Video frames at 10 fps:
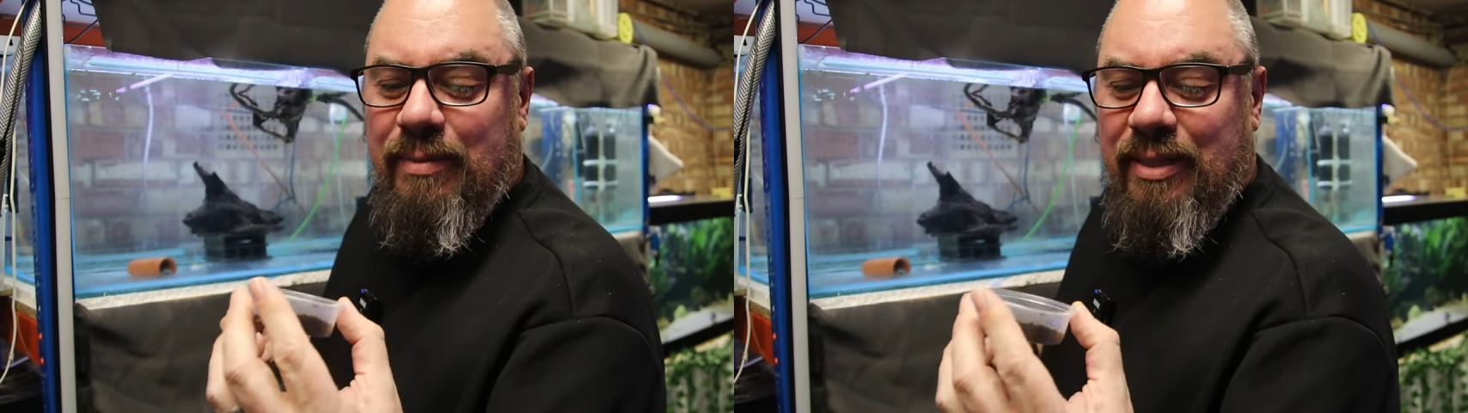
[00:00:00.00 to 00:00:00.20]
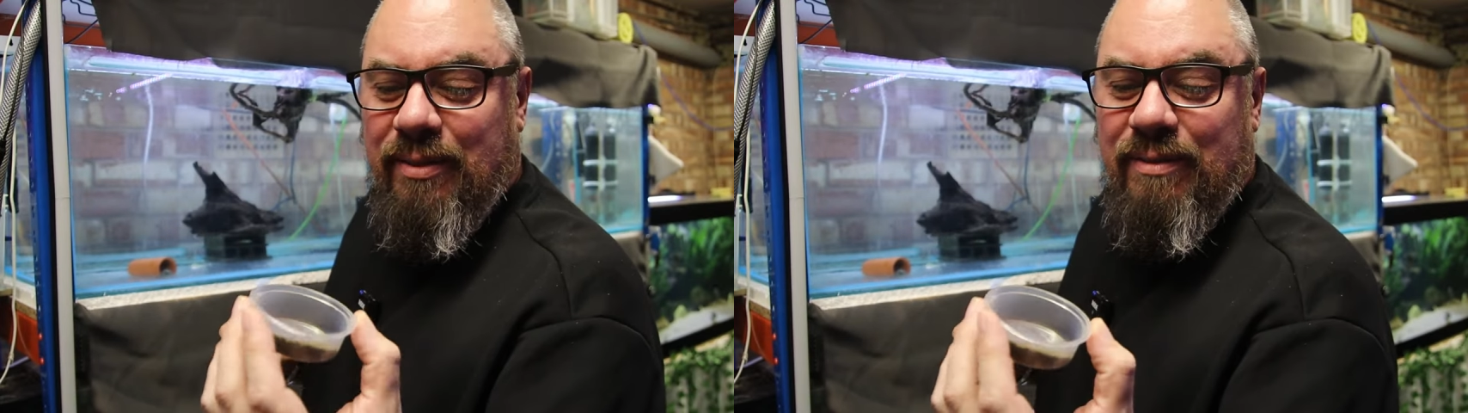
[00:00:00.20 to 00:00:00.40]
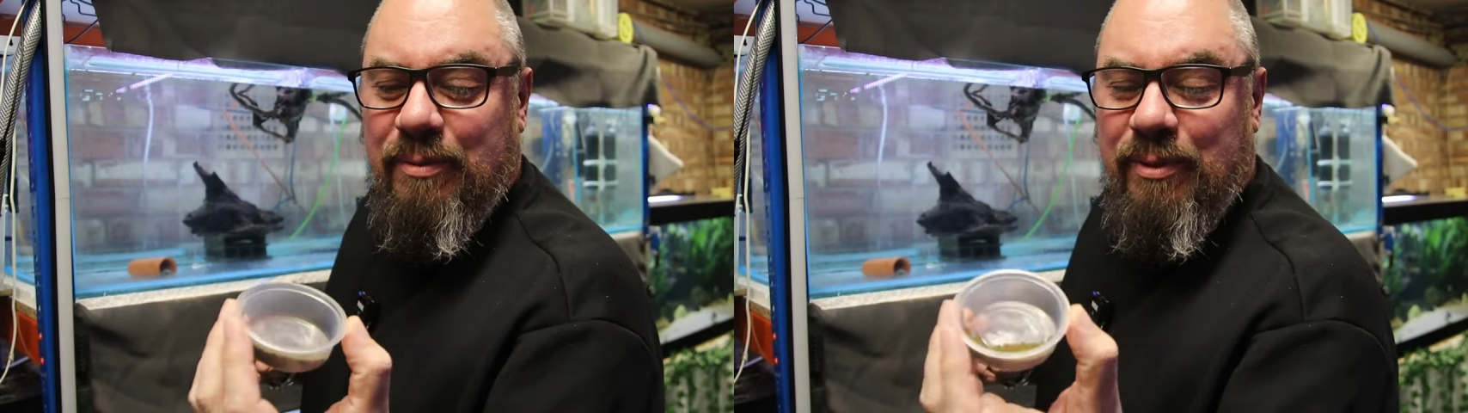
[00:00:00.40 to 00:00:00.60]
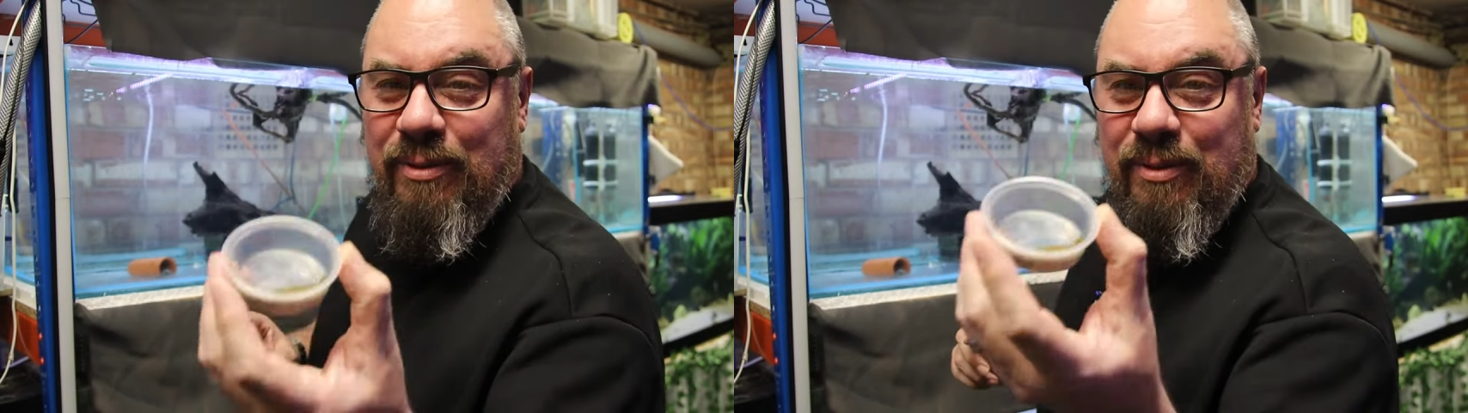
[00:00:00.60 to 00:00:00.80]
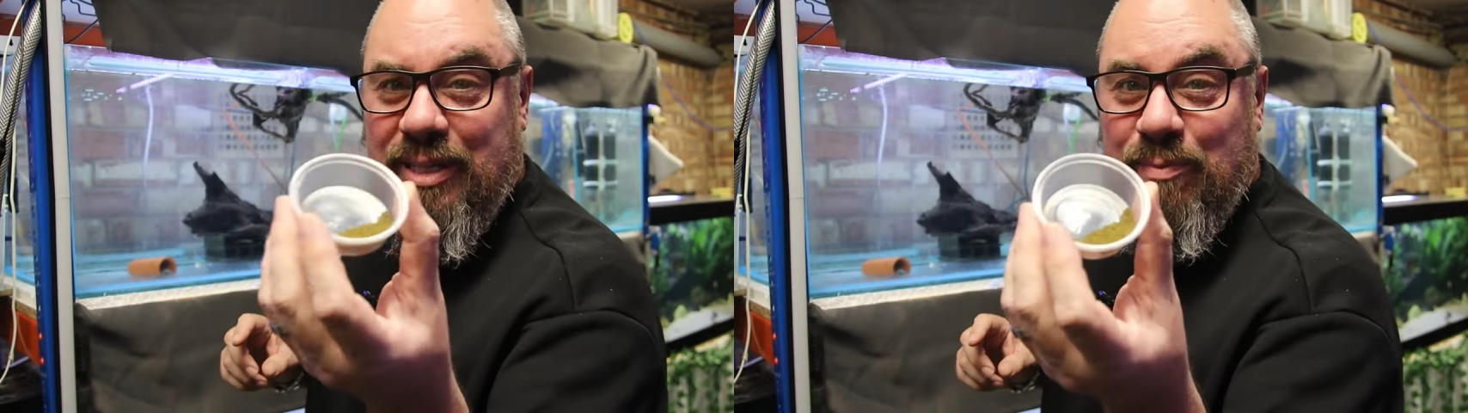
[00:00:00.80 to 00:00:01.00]
But you know, if you
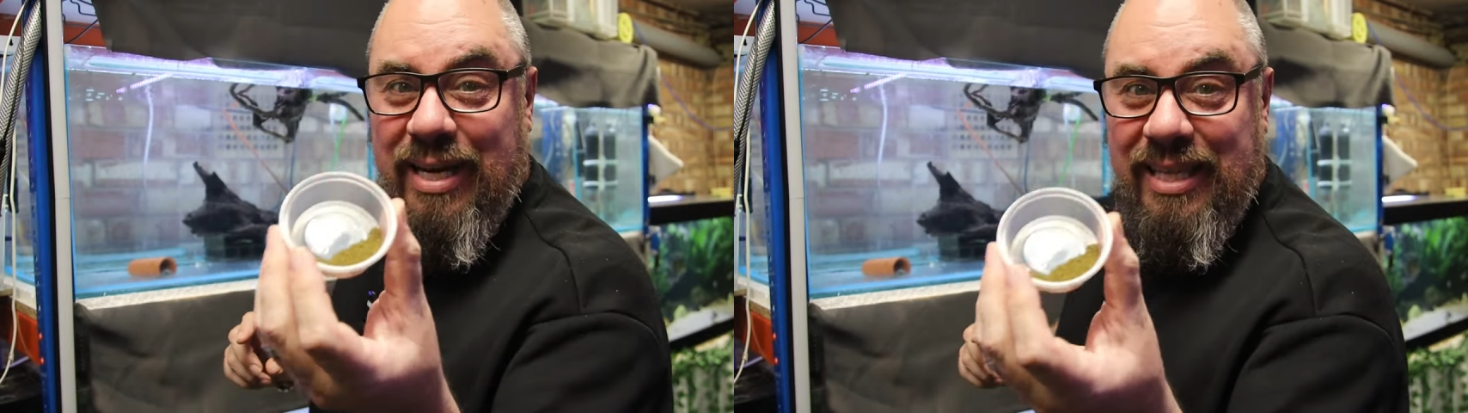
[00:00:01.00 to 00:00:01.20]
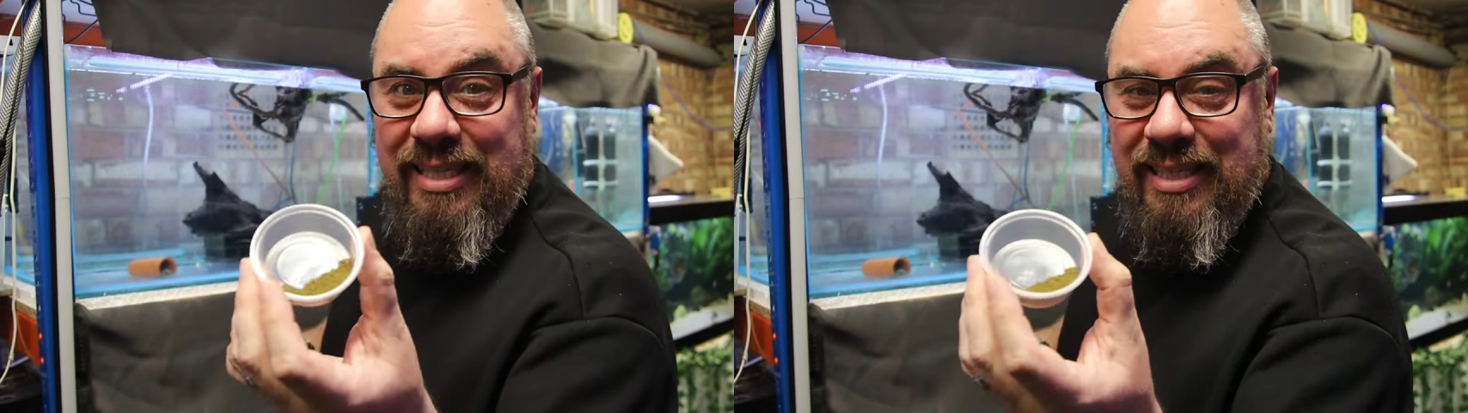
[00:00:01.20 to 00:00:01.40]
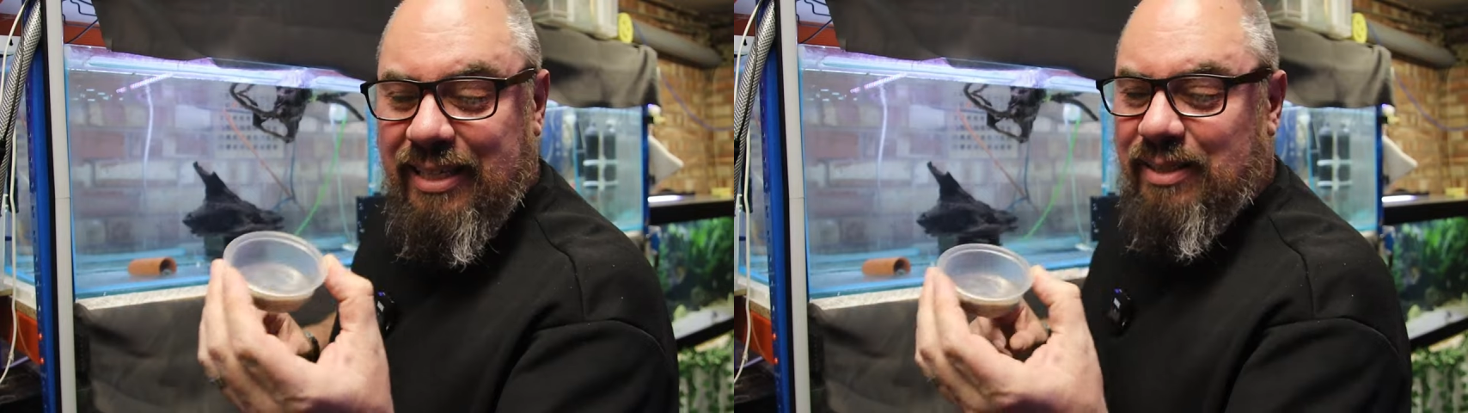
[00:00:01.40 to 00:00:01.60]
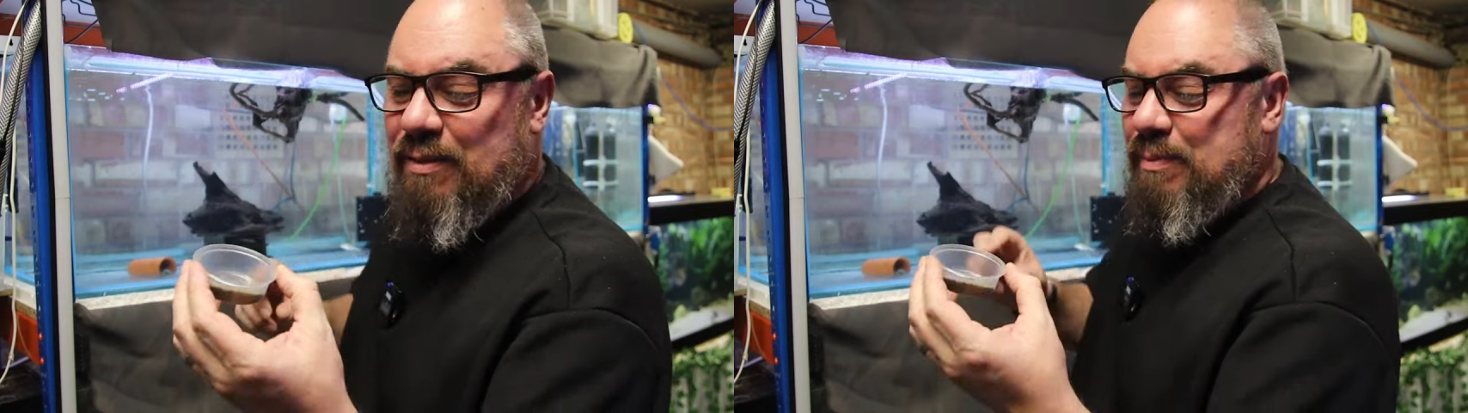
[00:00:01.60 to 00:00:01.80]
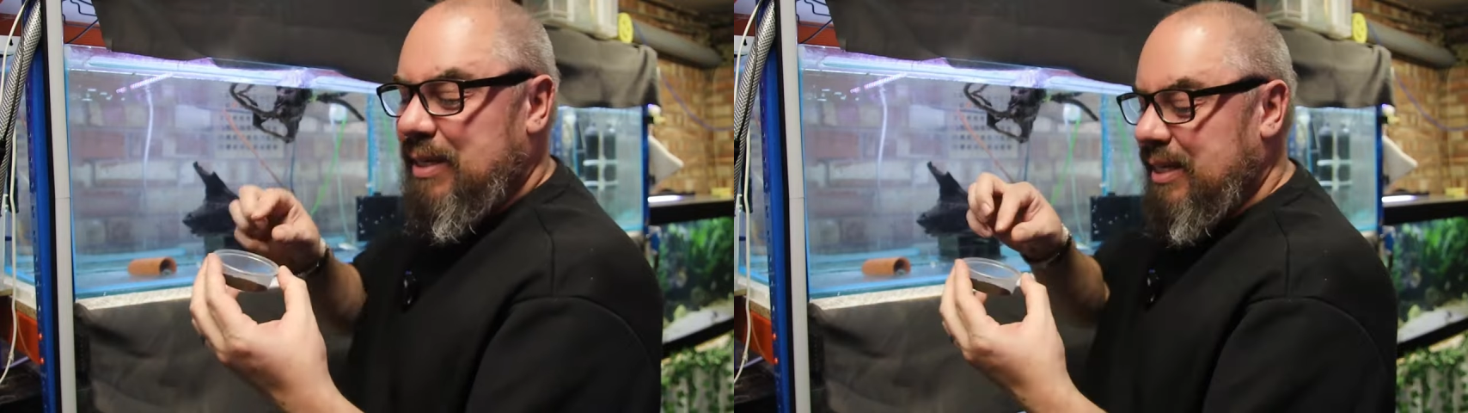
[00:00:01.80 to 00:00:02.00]
want to, you can buy these things
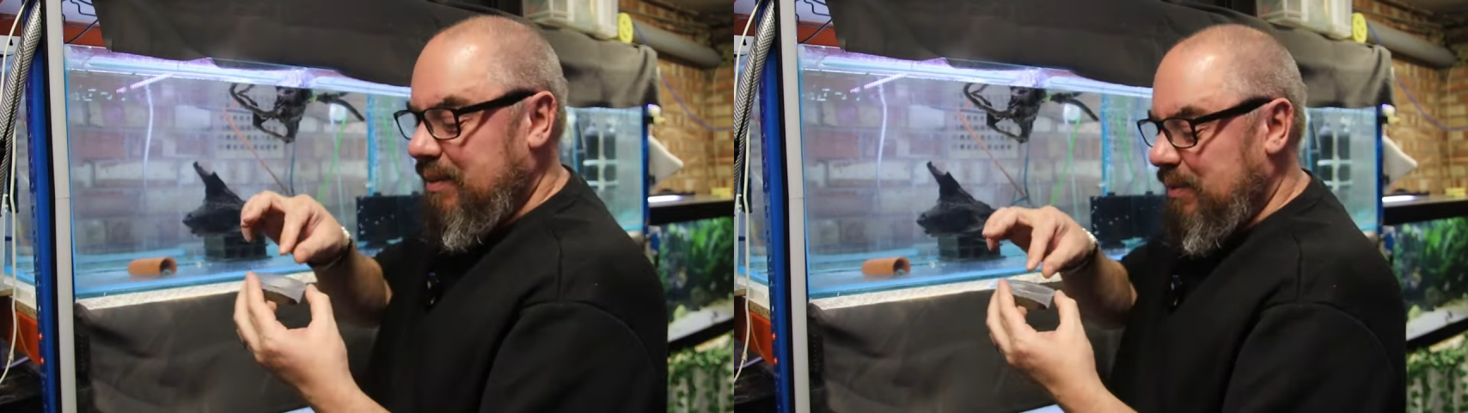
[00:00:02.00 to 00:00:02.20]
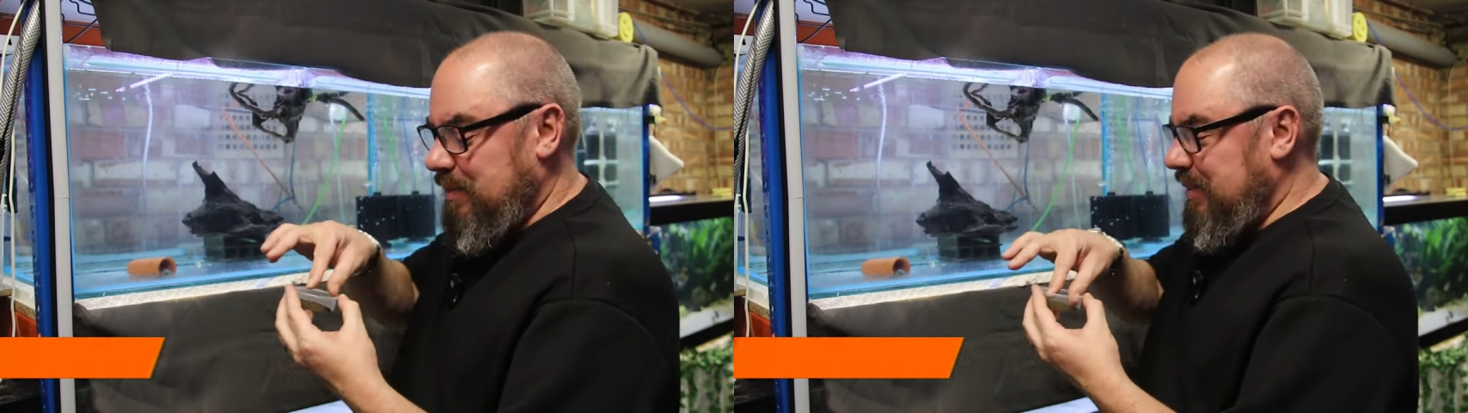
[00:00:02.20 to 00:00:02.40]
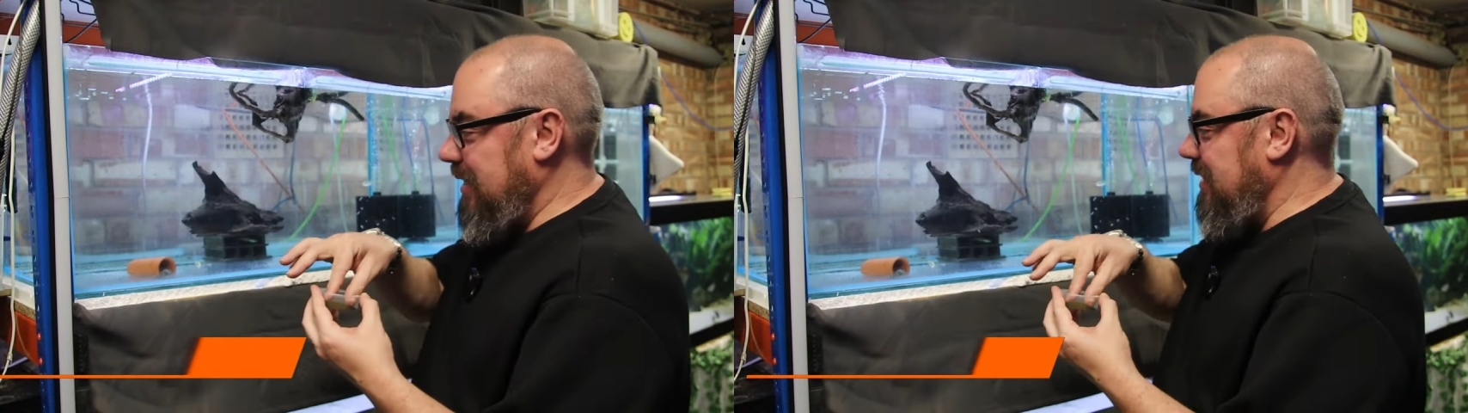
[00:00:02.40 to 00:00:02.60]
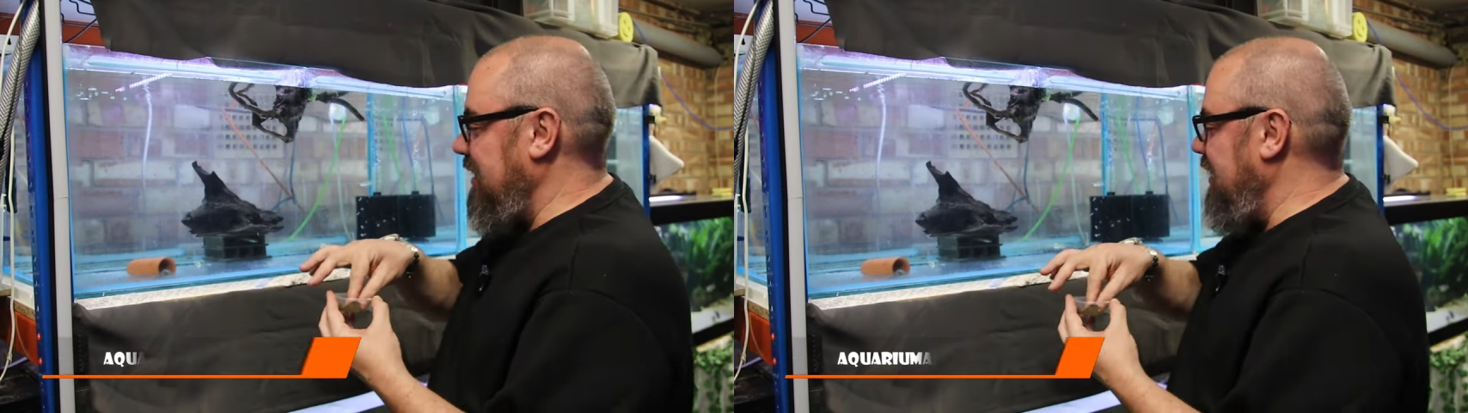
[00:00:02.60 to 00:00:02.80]
off my website.